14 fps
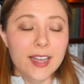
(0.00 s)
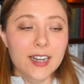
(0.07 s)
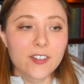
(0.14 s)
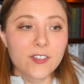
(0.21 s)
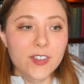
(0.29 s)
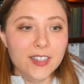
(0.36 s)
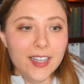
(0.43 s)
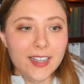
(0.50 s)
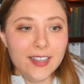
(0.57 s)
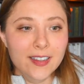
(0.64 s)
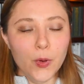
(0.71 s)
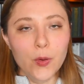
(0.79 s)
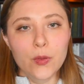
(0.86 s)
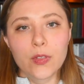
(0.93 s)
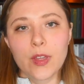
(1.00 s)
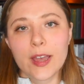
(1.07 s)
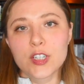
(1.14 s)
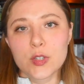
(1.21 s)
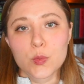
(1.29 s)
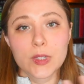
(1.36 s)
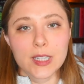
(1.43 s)
And I feel like both, I
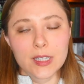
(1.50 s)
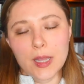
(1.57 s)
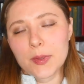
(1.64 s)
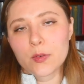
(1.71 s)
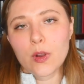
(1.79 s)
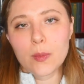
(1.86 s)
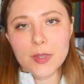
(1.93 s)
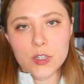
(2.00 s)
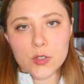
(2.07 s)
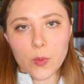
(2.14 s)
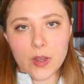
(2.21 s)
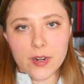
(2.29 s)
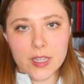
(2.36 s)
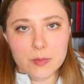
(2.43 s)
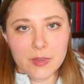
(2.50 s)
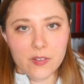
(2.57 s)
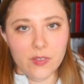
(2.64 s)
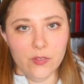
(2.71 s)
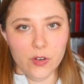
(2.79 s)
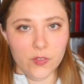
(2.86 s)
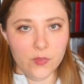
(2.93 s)
mean, Ramin Djawadi is my
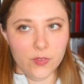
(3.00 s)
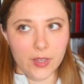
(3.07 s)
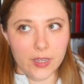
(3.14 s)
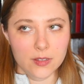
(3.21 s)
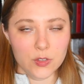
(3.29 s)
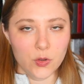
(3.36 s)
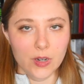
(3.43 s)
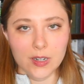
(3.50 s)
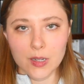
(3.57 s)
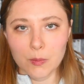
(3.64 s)
favorite like screen